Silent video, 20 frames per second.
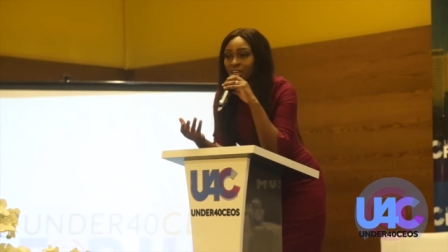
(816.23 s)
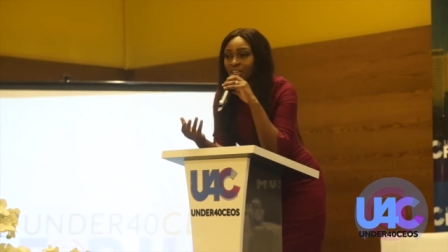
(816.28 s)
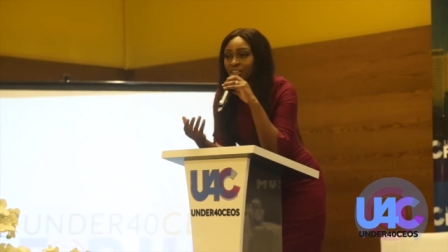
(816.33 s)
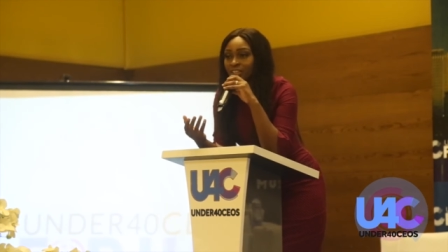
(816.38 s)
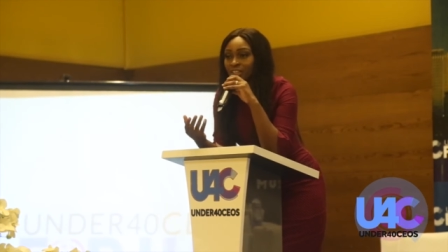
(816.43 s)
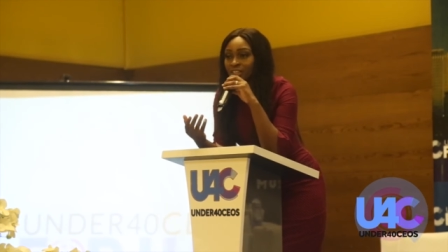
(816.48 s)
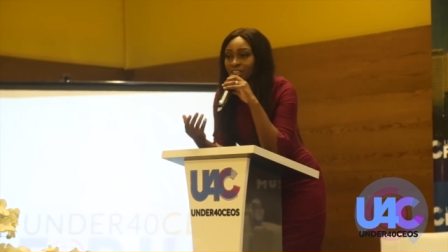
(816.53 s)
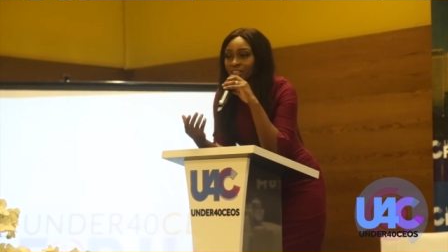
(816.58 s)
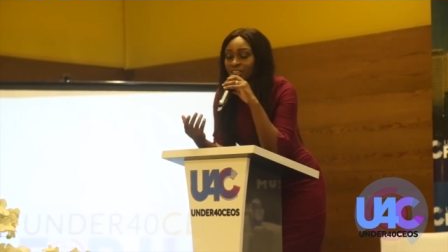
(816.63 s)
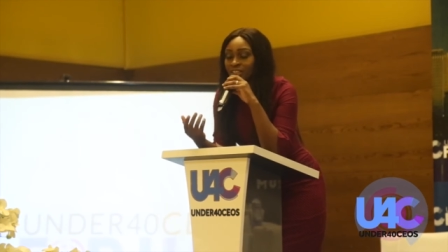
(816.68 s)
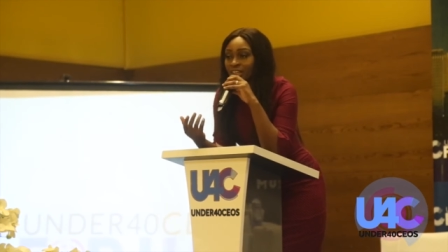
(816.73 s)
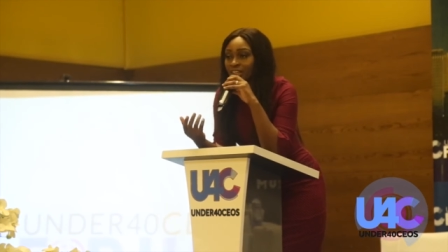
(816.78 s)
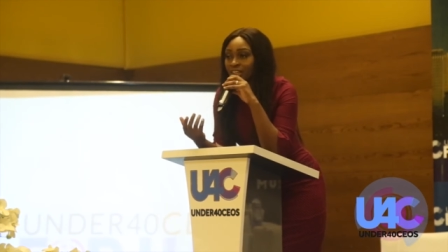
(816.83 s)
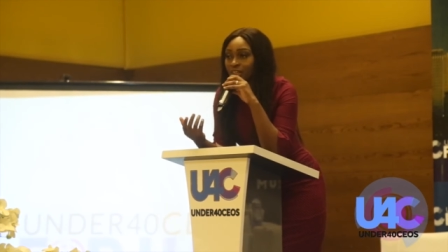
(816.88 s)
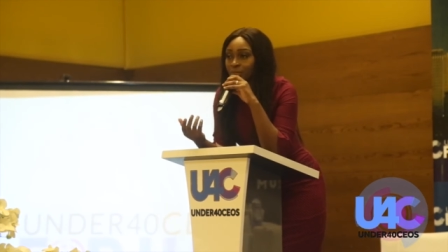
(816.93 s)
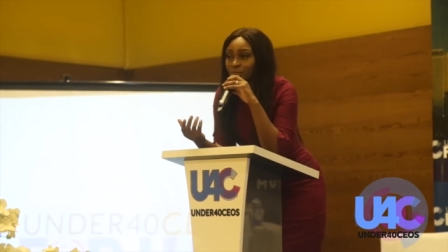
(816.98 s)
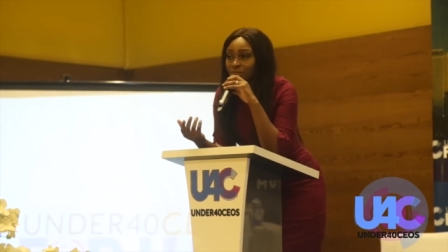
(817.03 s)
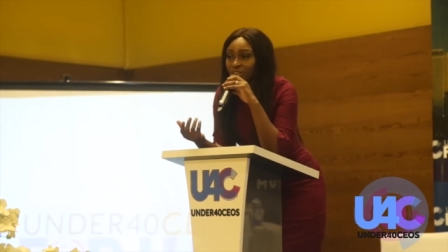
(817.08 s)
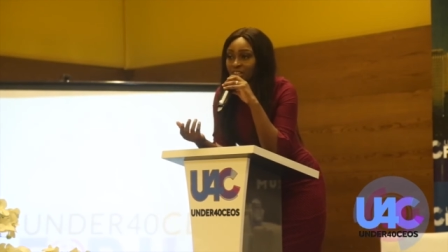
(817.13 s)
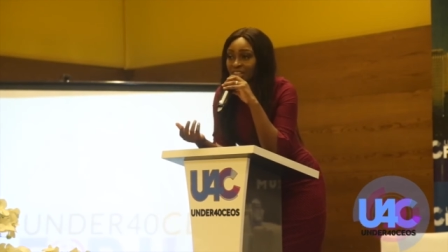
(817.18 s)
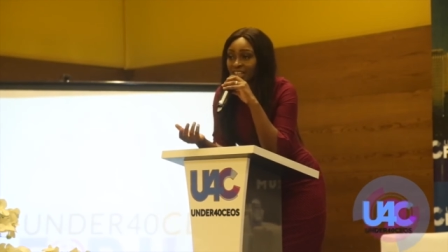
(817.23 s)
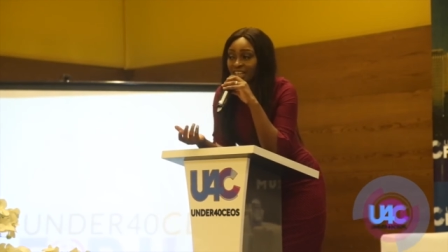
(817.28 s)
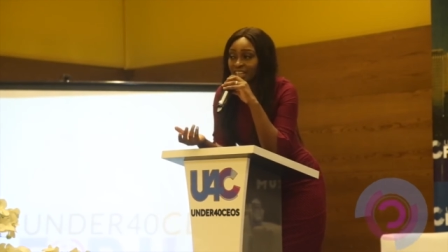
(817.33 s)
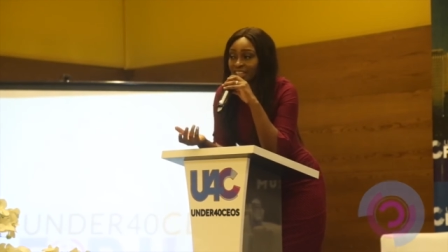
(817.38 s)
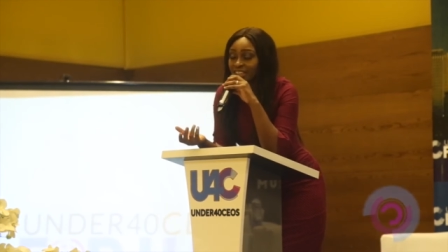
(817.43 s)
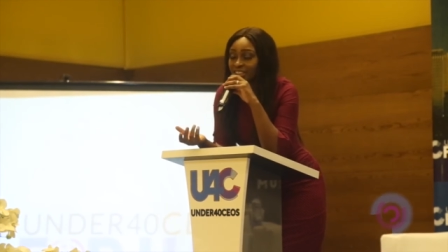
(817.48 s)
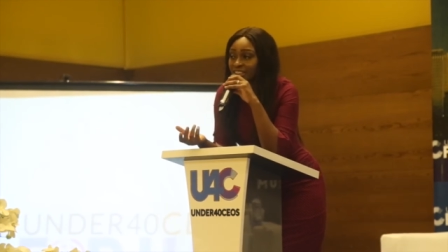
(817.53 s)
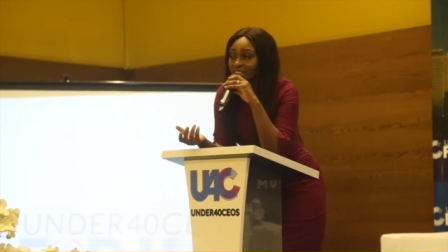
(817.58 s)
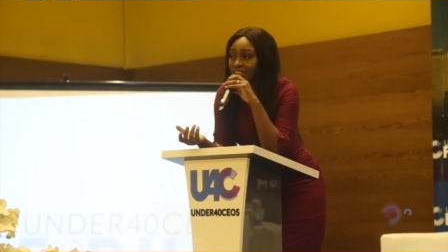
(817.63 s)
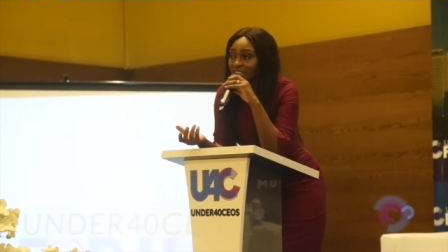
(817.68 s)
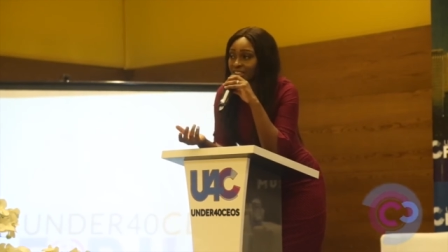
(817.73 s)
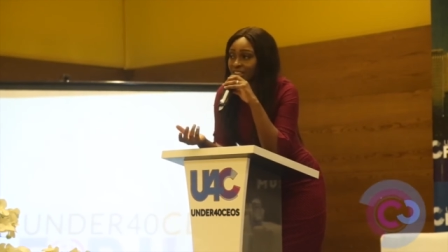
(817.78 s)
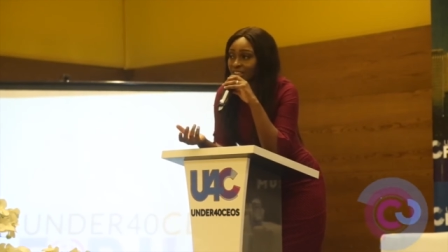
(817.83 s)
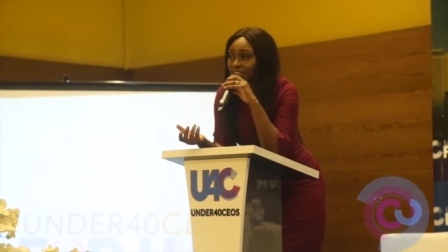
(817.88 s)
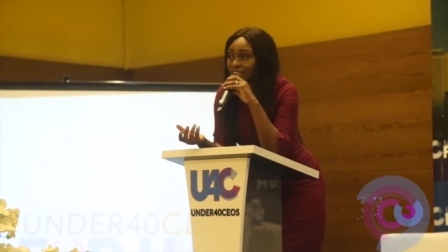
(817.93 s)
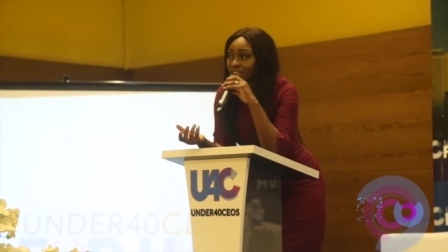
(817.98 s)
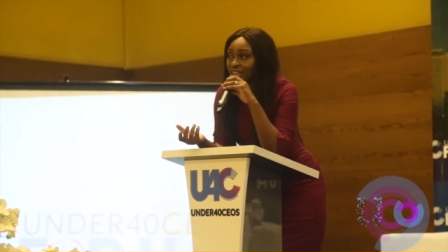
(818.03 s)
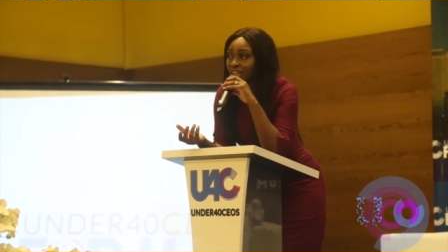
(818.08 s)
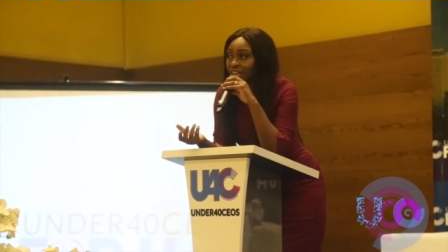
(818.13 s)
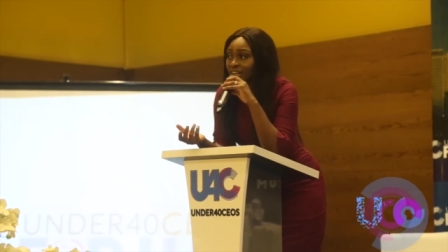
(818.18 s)
So things like
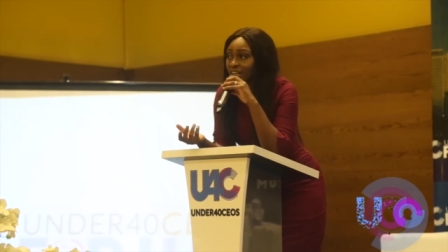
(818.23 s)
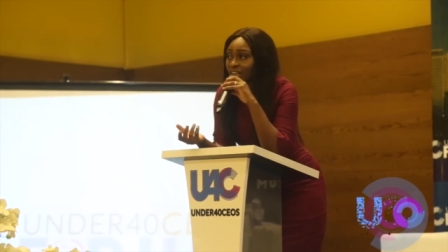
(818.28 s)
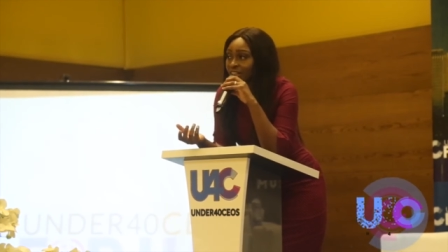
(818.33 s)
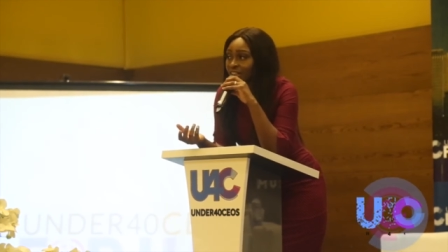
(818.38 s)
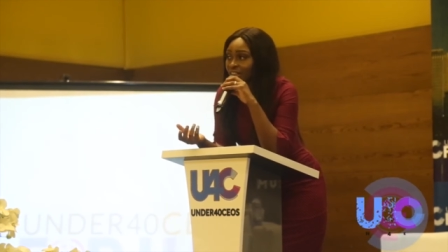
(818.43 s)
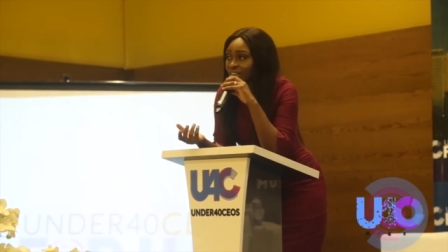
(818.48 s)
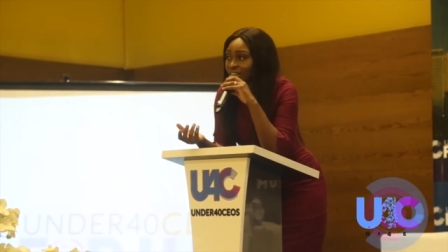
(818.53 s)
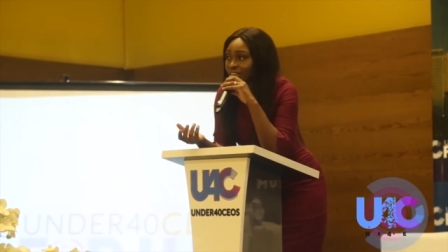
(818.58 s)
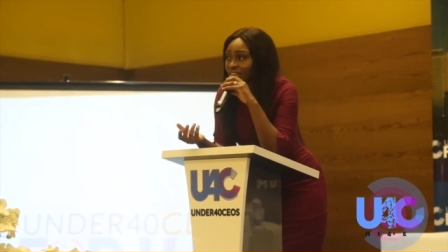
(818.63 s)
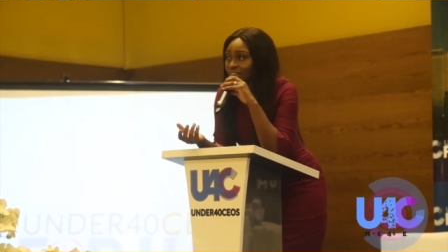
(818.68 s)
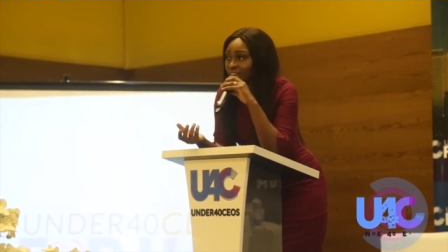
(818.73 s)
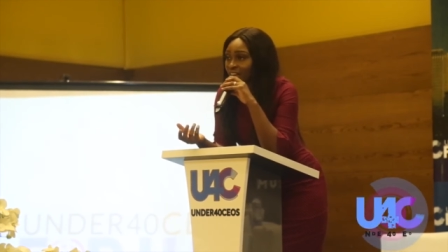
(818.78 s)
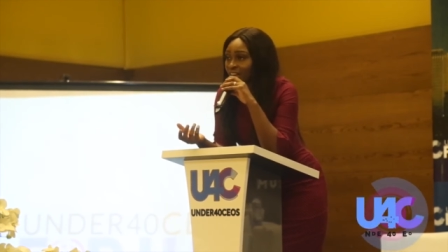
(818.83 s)
communication, things